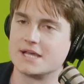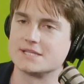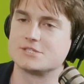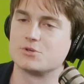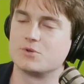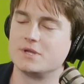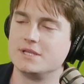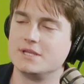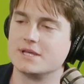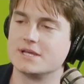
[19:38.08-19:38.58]
So
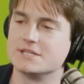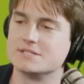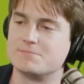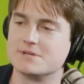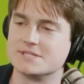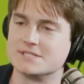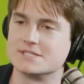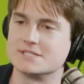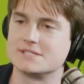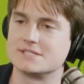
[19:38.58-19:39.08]
he does
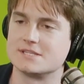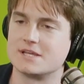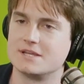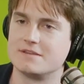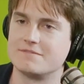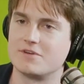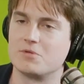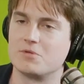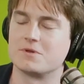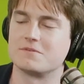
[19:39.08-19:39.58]
business
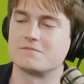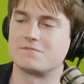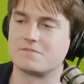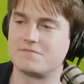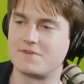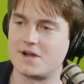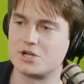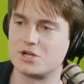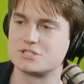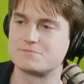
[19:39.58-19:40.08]
development for
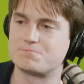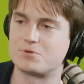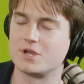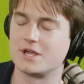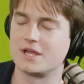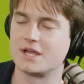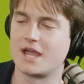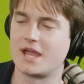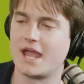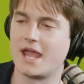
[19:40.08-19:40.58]

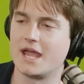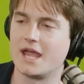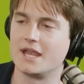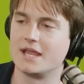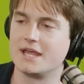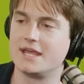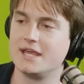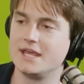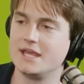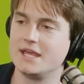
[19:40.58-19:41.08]
Firespring, and
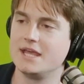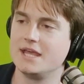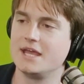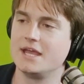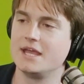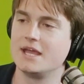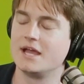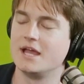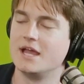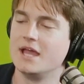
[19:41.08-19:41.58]

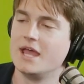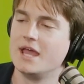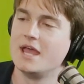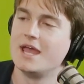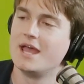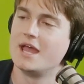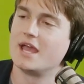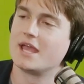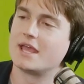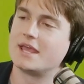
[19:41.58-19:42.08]
he
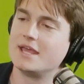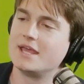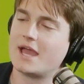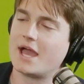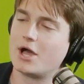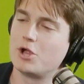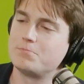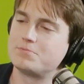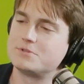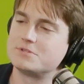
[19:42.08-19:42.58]

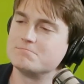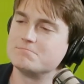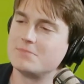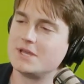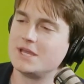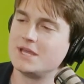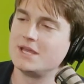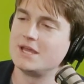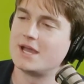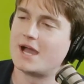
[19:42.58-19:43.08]
helped
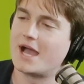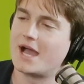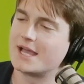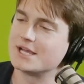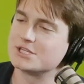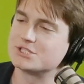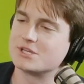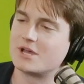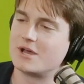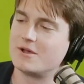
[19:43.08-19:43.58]
me, I
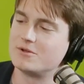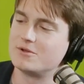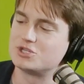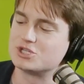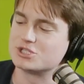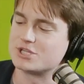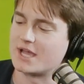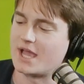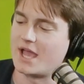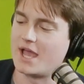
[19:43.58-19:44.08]
guess, just
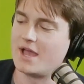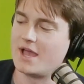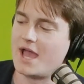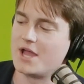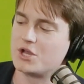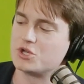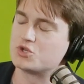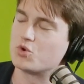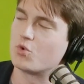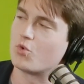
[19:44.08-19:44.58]
like
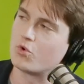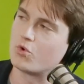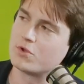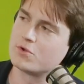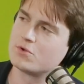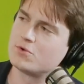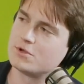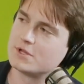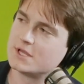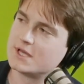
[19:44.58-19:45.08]

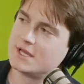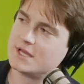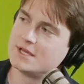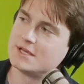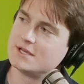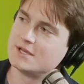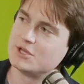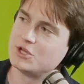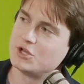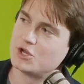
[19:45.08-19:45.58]
editorially,
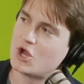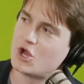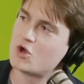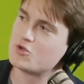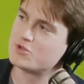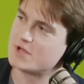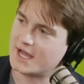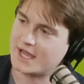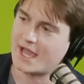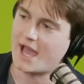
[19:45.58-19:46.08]
you know,
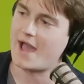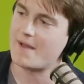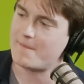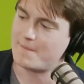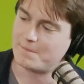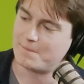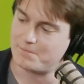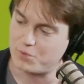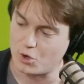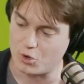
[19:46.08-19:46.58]
like
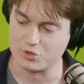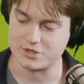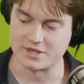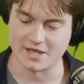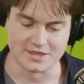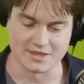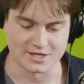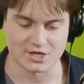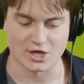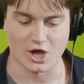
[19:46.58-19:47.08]
both
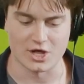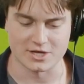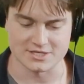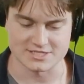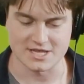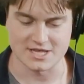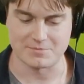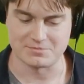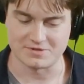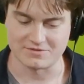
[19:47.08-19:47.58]
in the
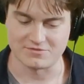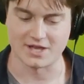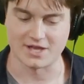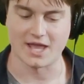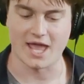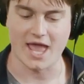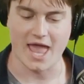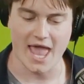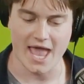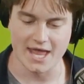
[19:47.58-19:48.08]
concept of like
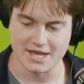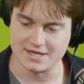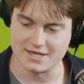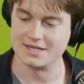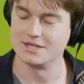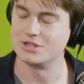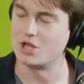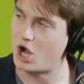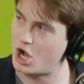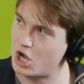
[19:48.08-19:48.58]

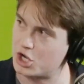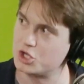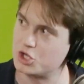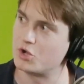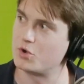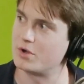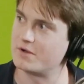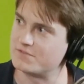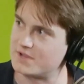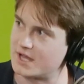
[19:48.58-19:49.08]
editing the audio
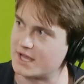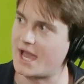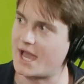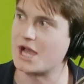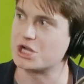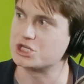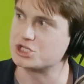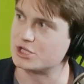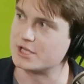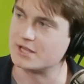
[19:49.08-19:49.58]
of like
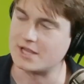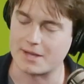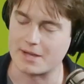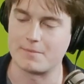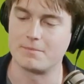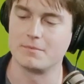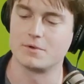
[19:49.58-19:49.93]
actually like